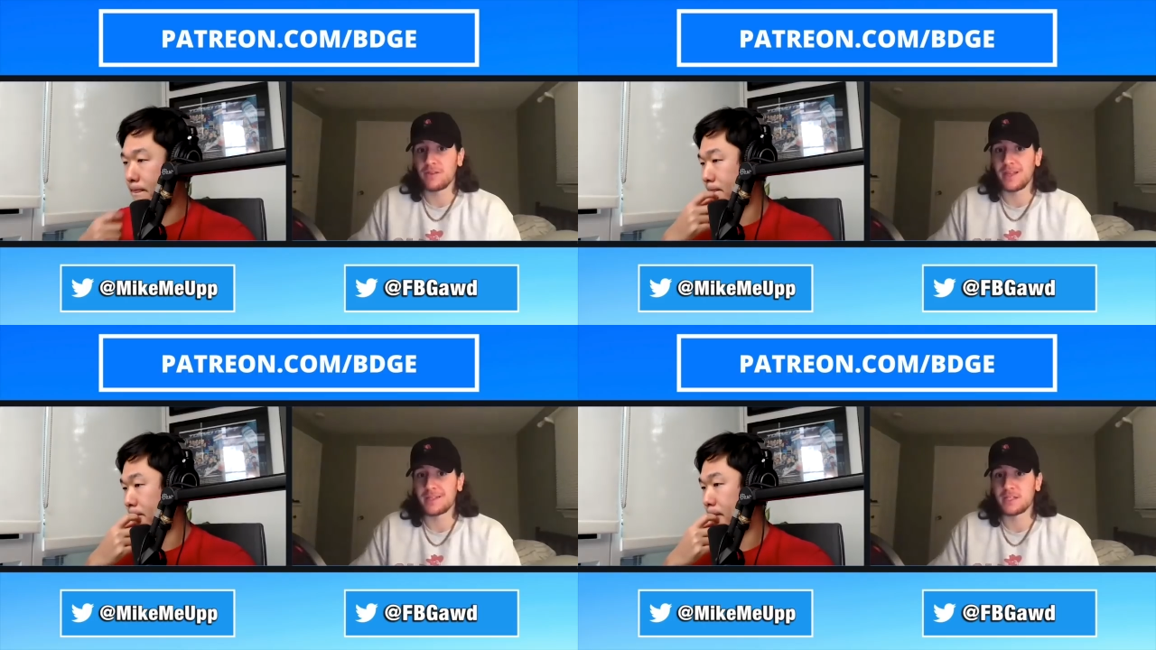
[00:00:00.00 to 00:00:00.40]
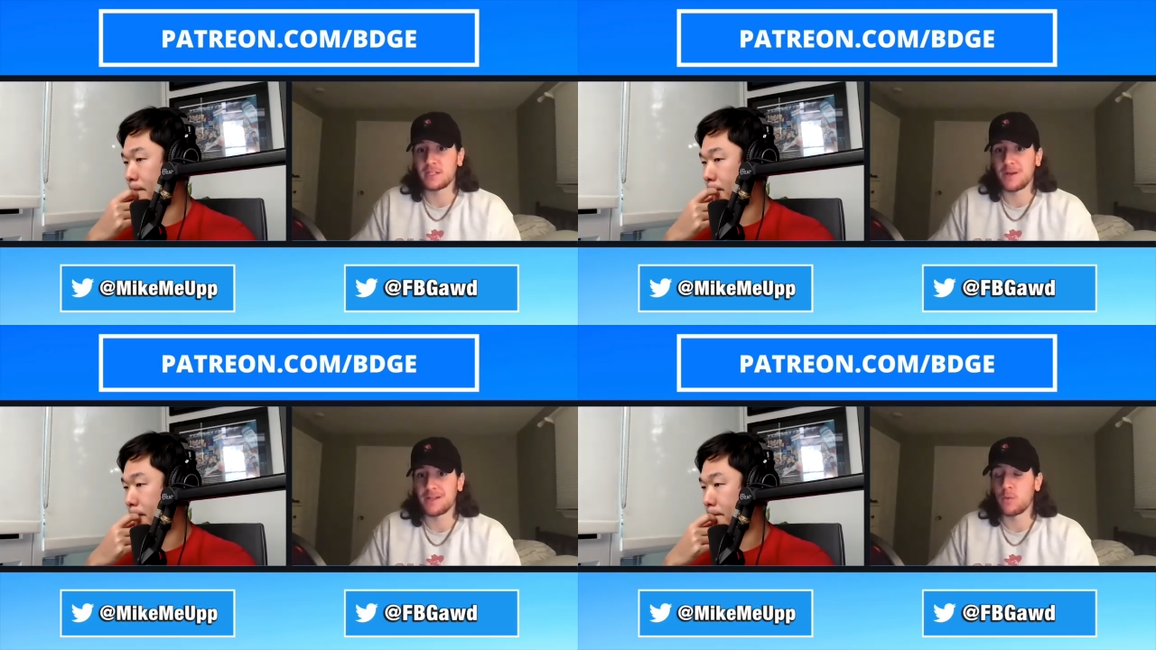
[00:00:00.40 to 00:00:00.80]
Speaker 1: lands in a spot
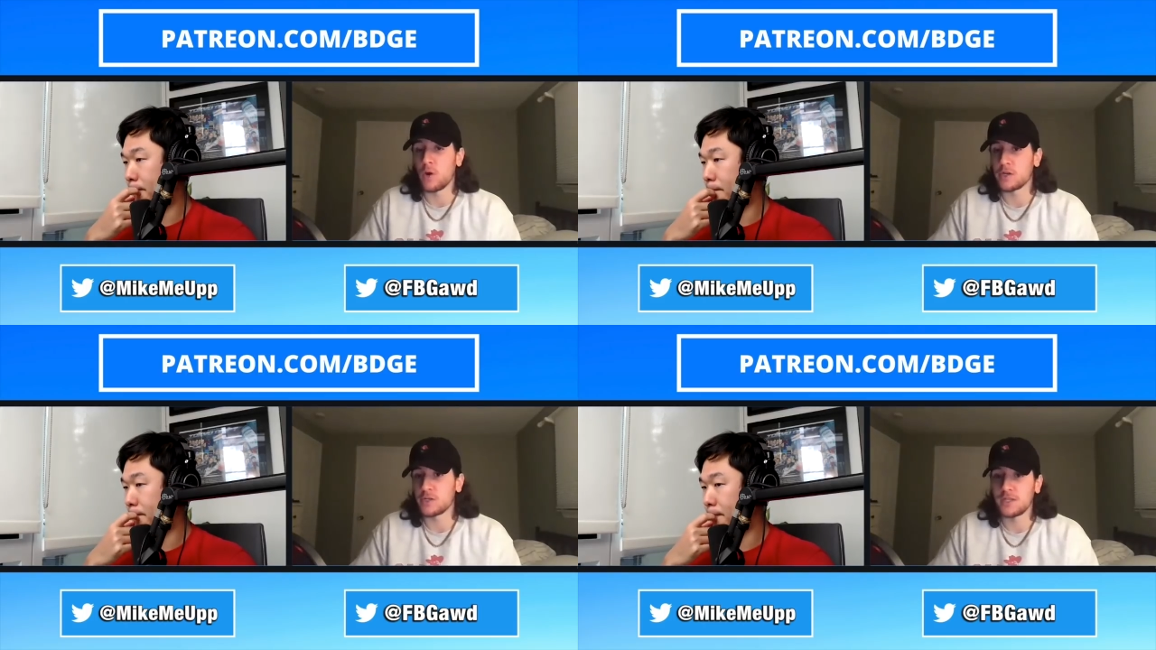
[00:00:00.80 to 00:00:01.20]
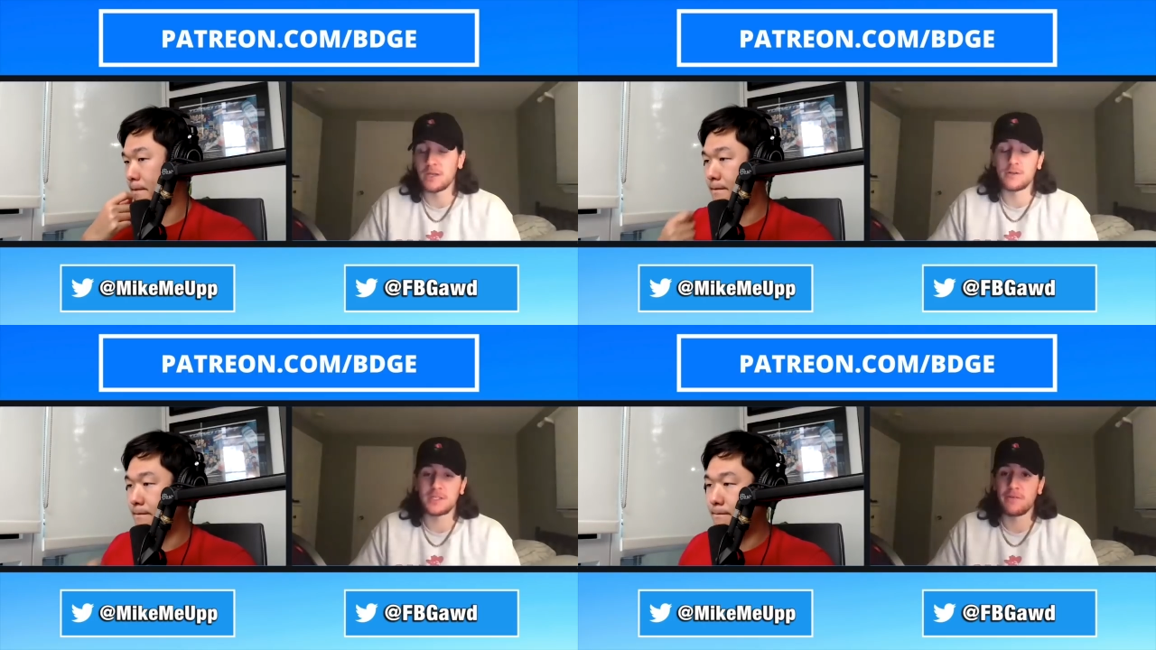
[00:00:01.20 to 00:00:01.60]
like Washington or
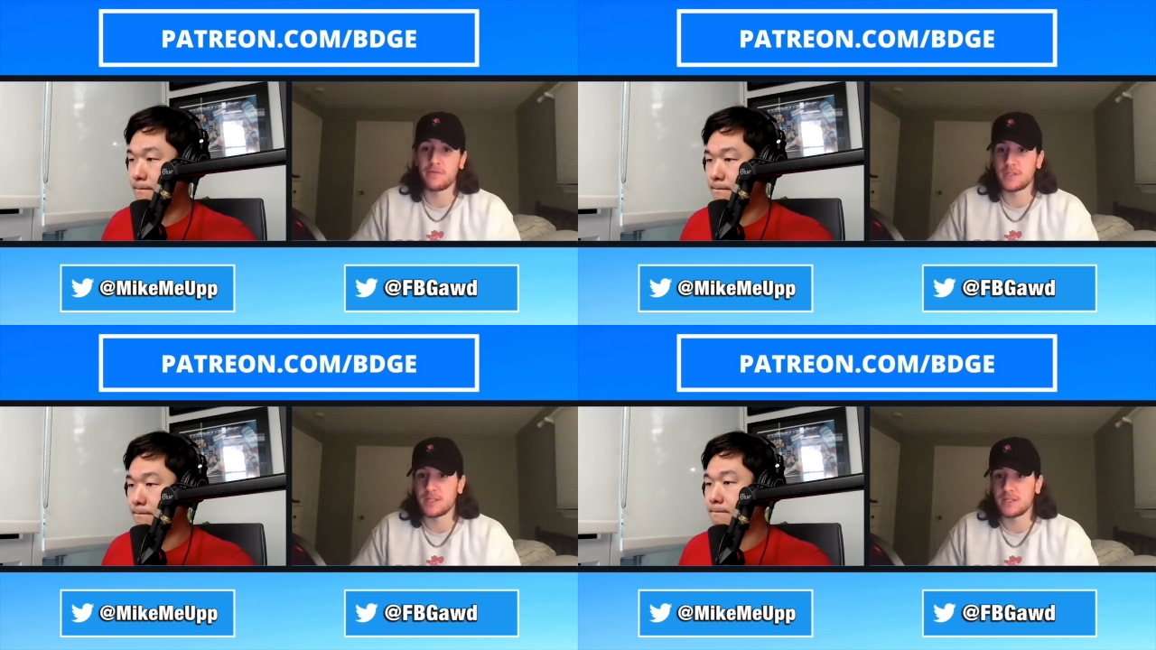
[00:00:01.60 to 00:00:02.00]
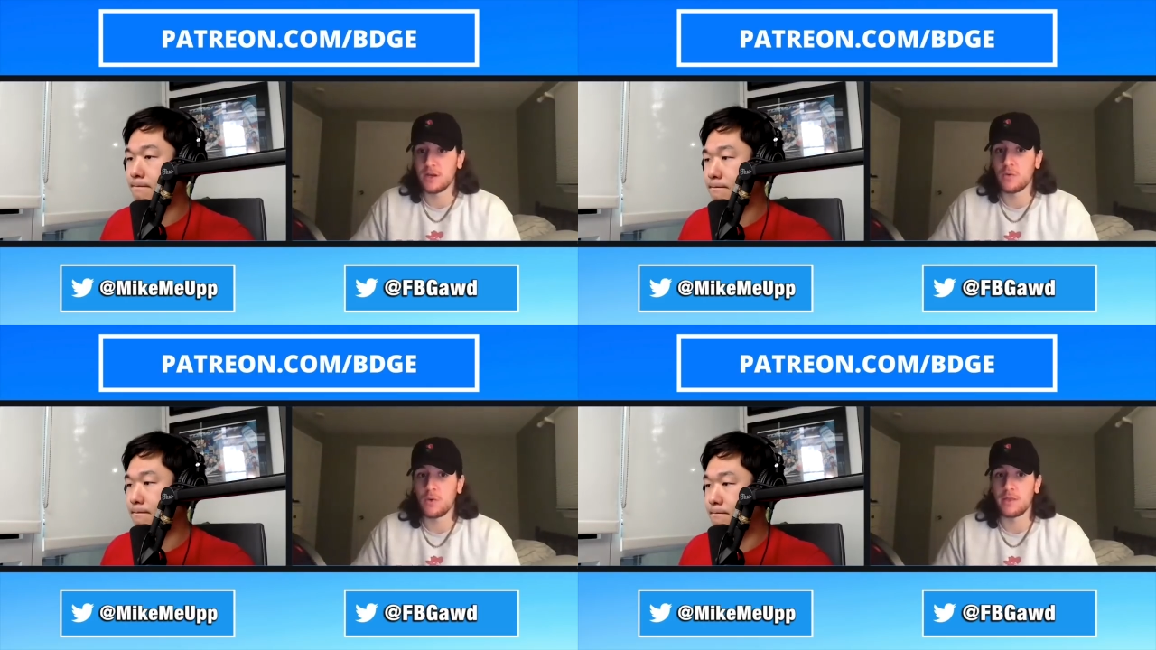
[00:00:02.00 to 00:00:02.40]
San Francisco,
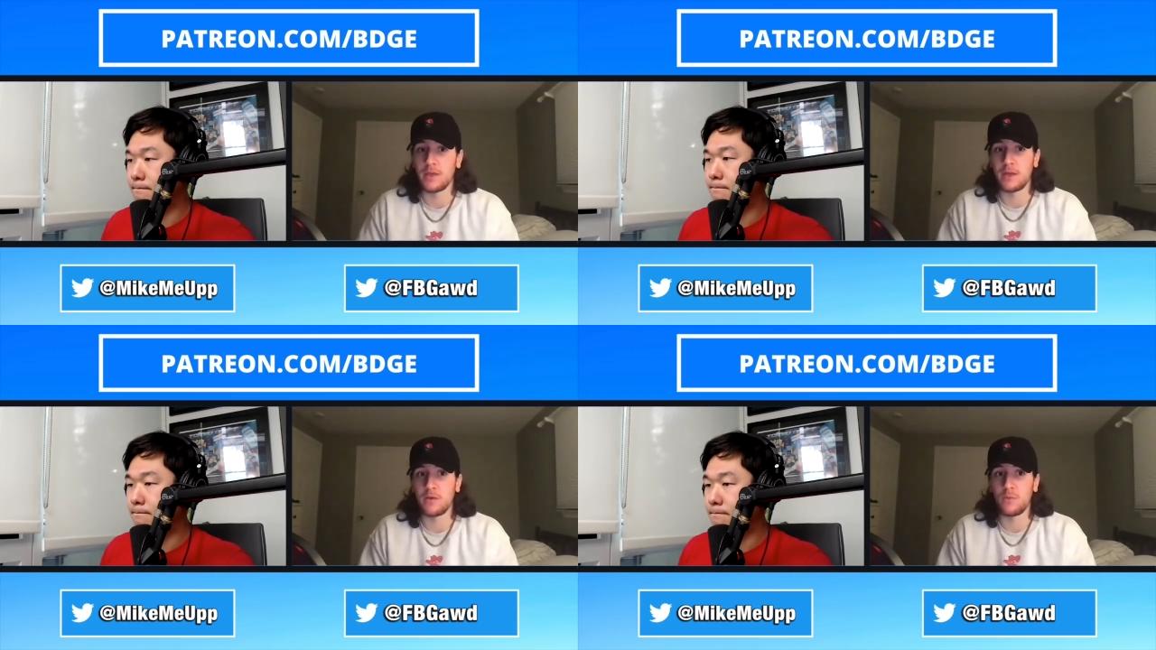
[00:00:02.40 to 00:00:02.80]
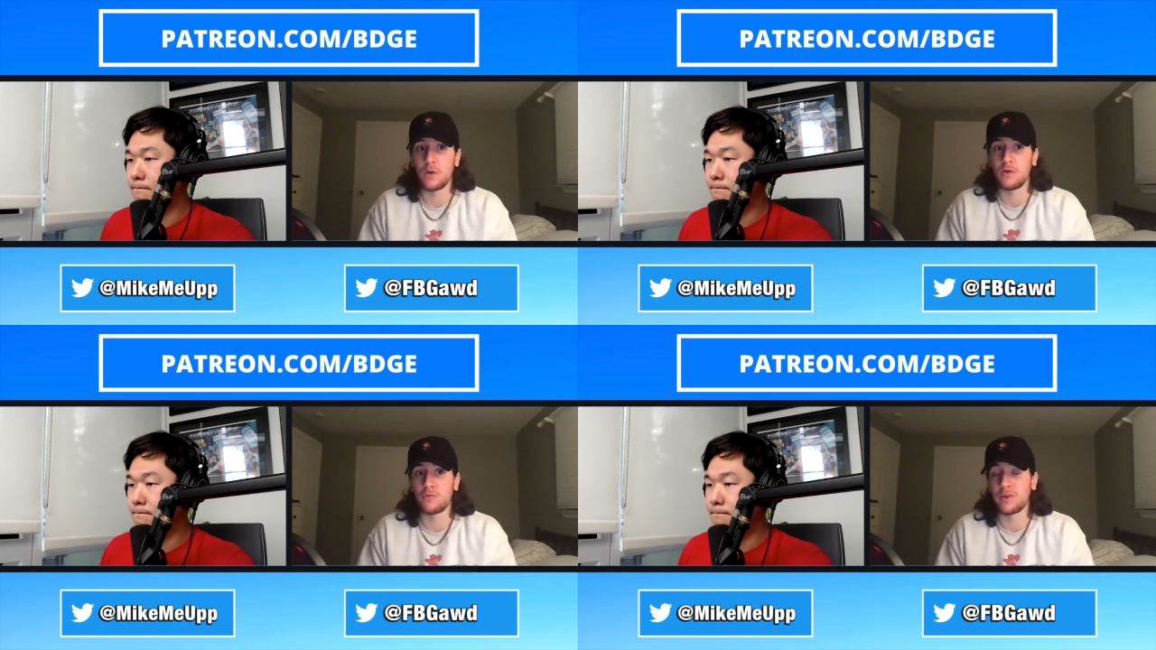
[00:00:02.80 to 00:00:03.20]
where they
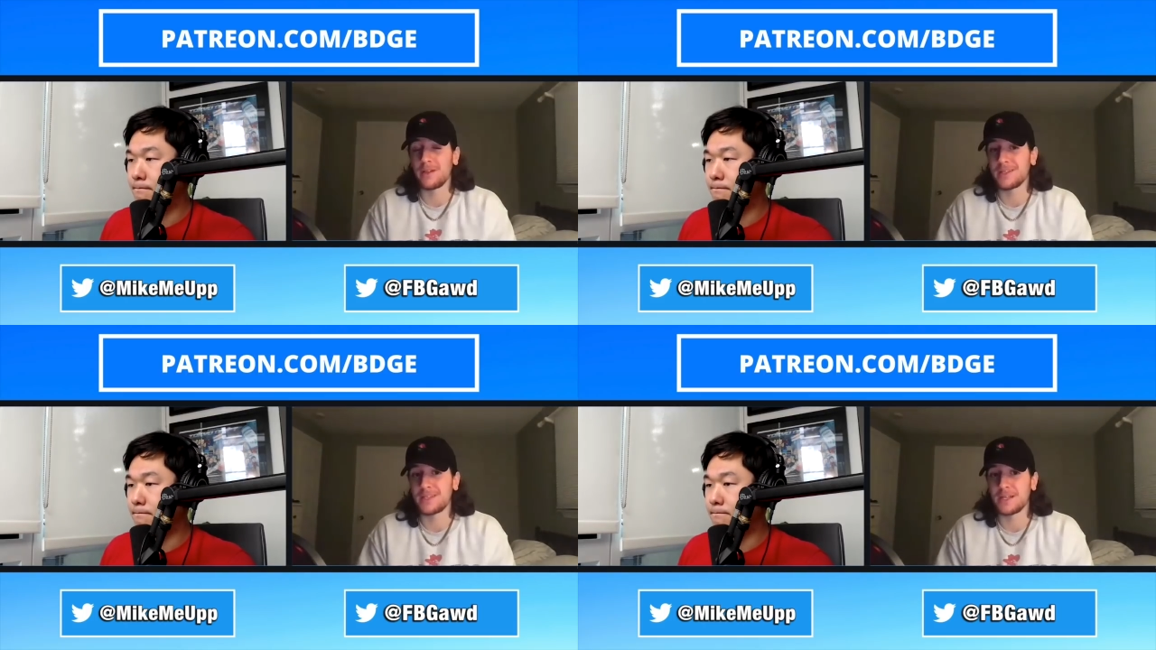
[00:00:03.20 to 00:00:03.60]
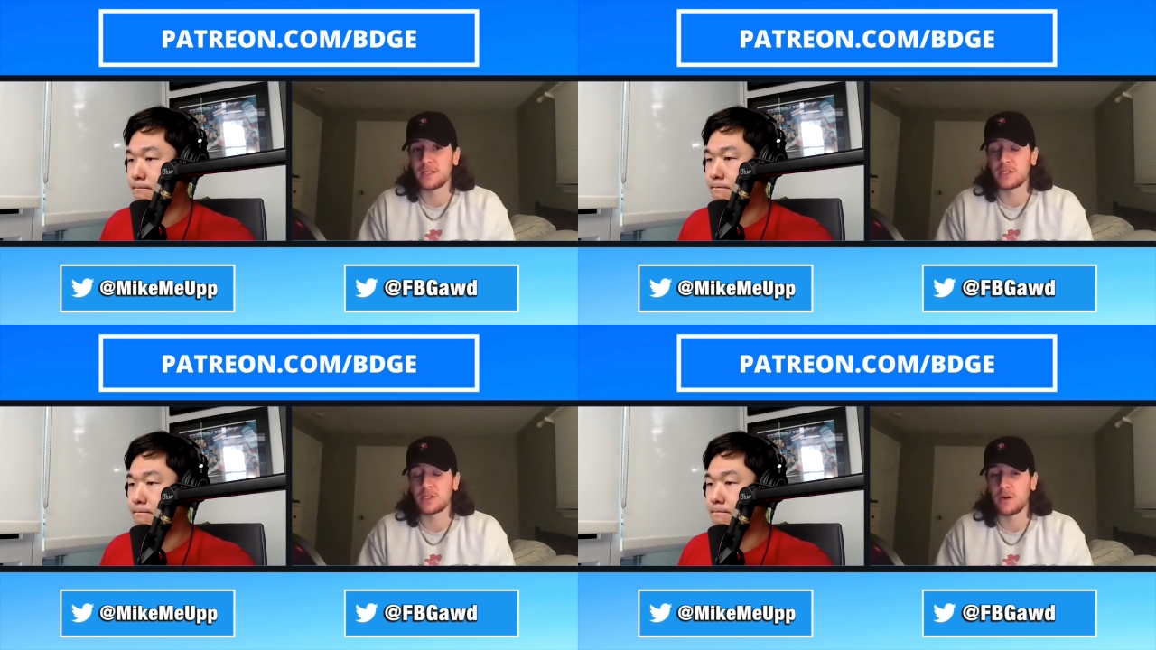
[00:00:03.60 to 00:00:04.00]
will realistically
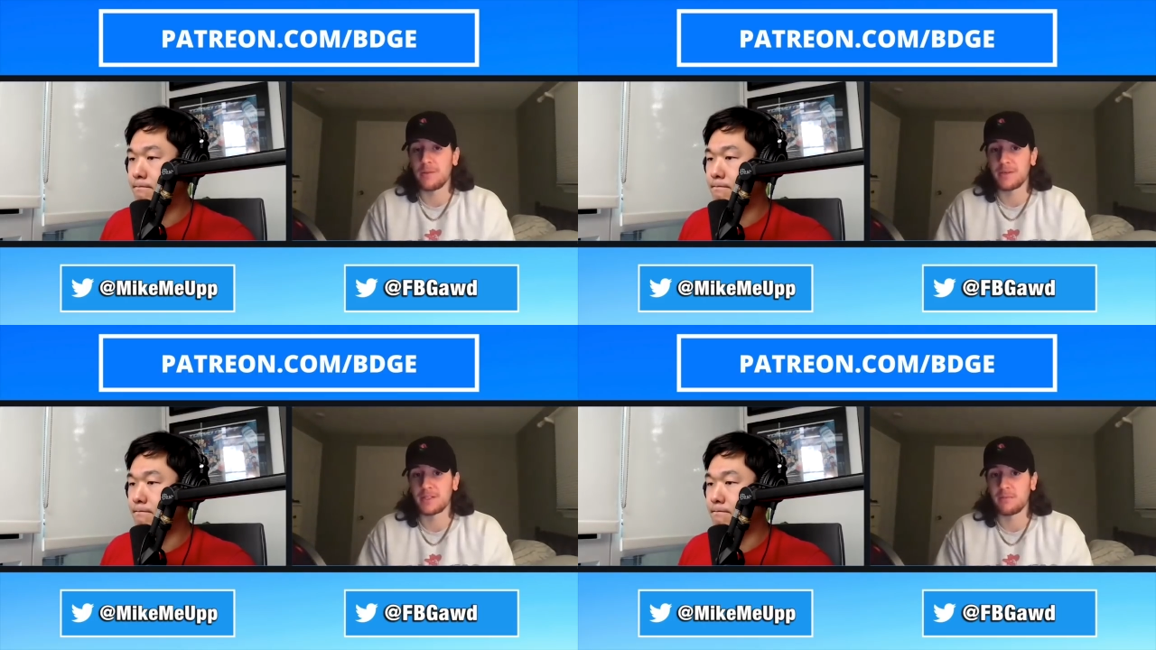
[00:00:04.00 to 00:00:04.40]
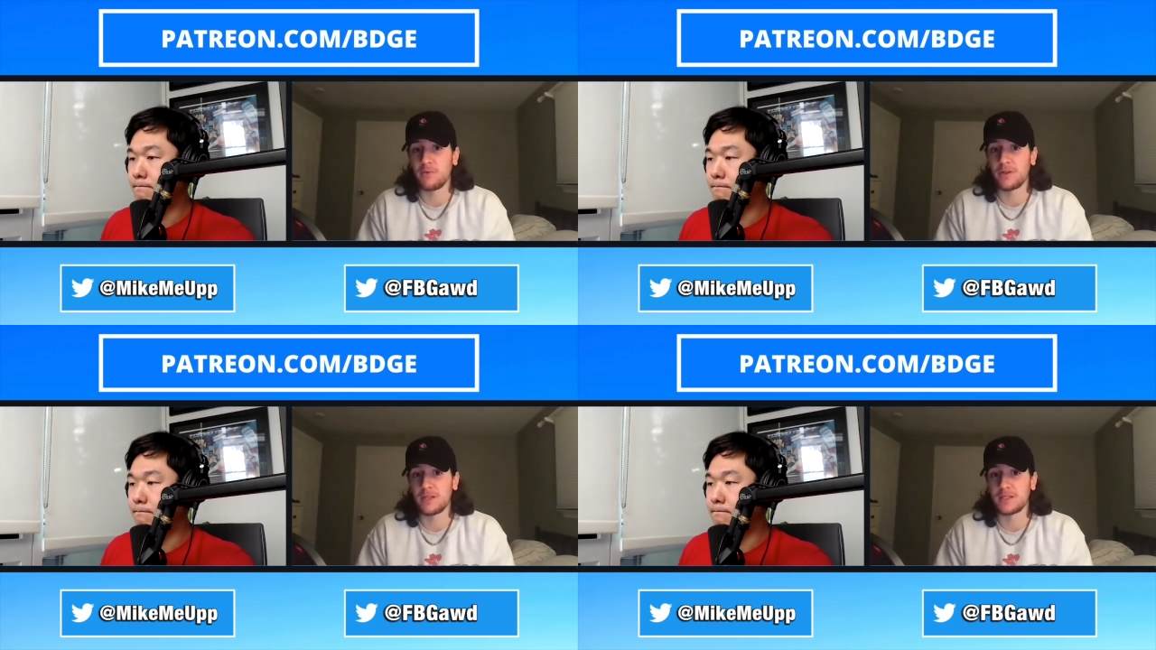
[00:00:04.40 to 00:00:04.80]
start him at some point
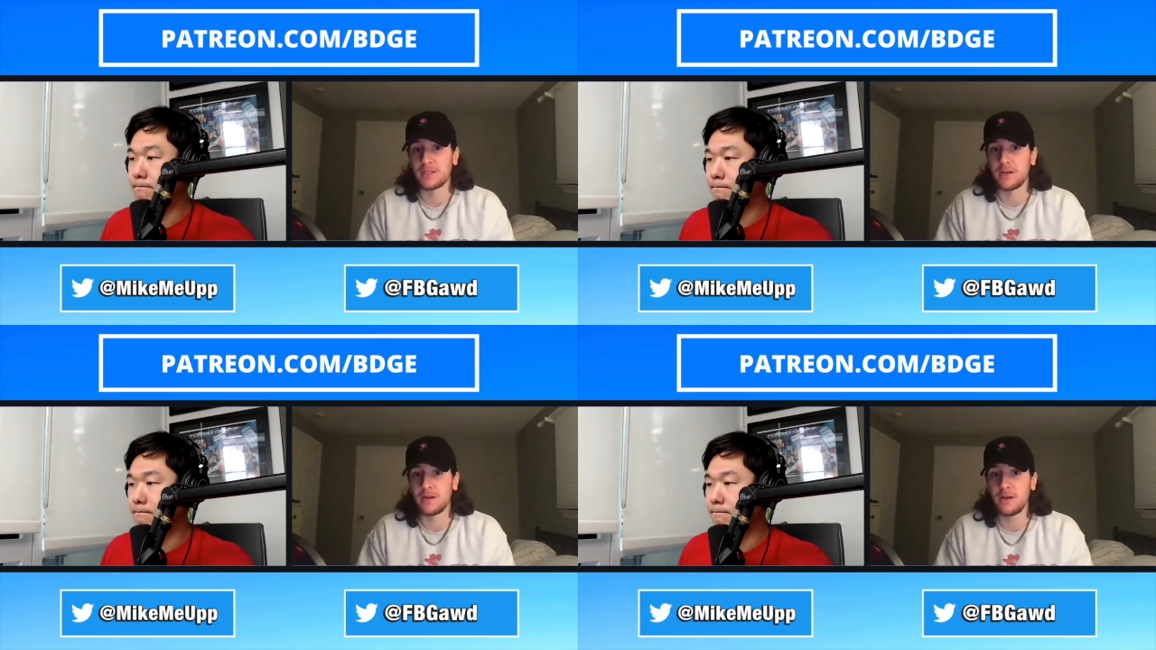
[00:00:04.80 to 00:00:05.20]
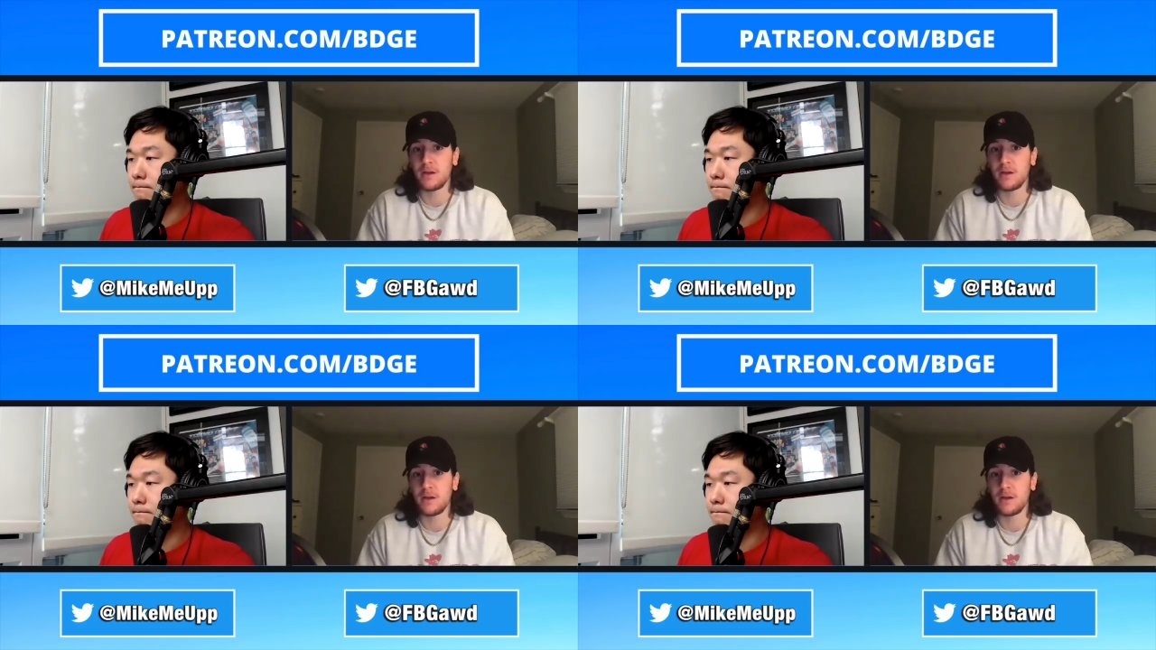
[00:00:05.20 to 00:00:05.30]
this year?